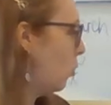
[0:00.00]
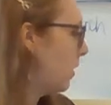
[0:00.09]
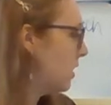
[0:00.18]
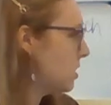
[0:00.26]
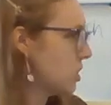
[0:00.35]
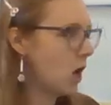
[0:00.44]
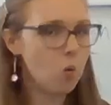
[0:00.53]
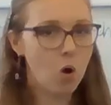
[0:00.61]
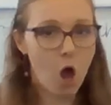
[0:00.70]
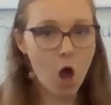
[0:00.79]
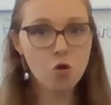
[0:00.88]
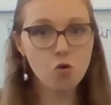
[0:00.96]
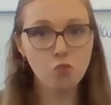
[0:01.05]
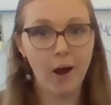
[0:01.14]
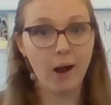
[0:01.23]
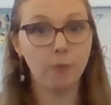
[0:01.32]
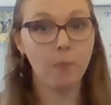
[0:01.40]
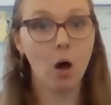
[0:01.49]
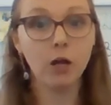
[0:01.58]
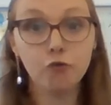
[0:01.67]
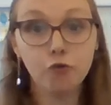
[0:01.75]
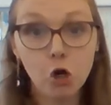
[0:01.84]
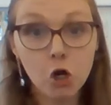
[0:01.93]
window around
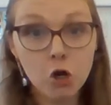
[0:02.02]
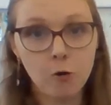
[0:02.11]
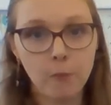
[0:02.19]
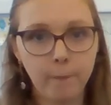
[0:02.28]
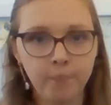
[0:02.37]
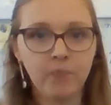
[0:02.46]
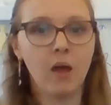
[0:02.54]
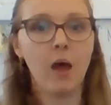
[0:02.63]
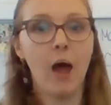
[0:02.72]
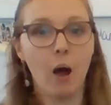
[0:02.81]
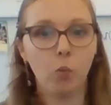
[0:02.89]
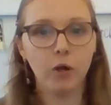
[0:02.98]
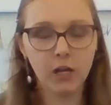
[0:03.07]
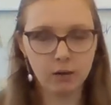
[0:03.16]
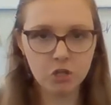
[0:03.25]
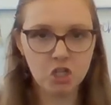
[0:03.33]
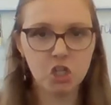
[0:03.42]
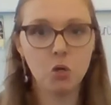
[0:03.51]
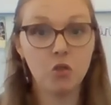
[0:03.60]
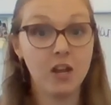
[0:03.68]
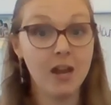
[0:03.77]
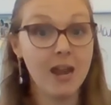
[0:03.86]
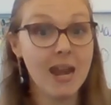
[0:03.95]
my room. And we're going to do the
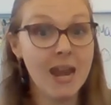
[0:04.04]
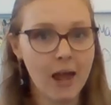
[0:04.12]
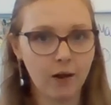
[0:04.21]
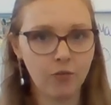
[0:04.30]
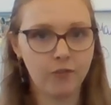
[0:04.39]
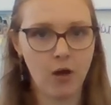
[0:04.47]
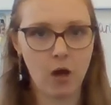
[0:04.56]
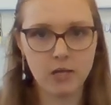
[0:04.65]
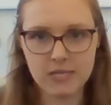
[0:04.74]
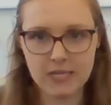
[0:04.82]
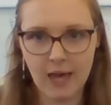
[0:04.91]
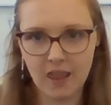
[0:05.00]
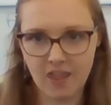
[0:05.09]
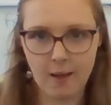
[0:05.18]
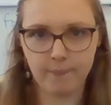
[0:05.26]
next verse together.